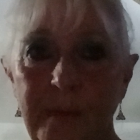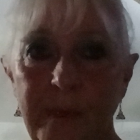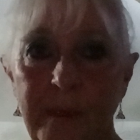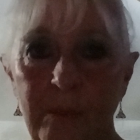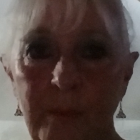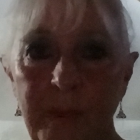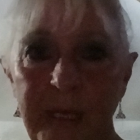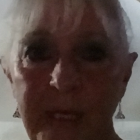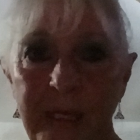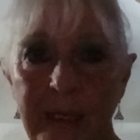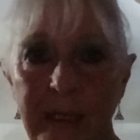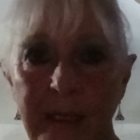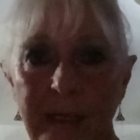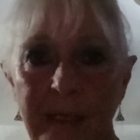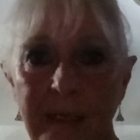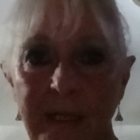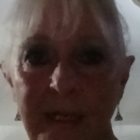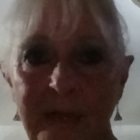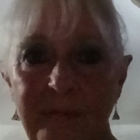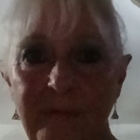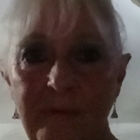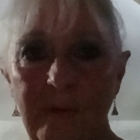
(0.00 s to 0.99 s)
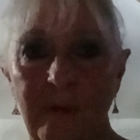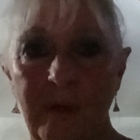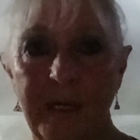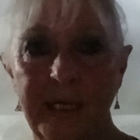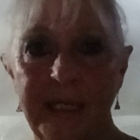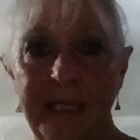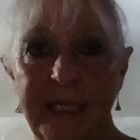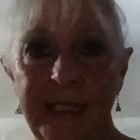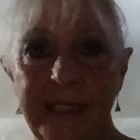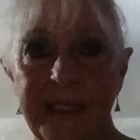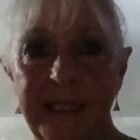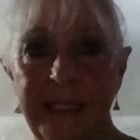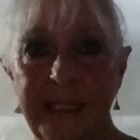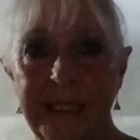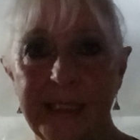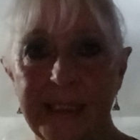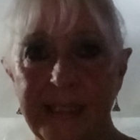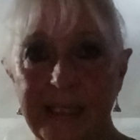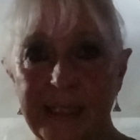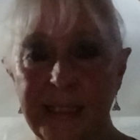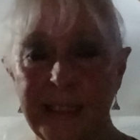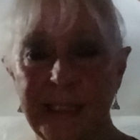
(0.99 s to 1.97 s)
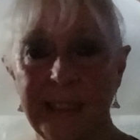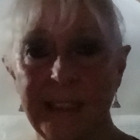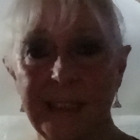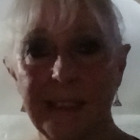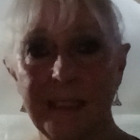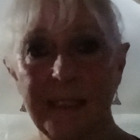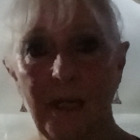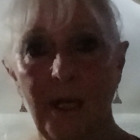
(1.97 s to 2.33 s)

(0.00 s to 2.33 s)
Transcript: whenever I need any assistance,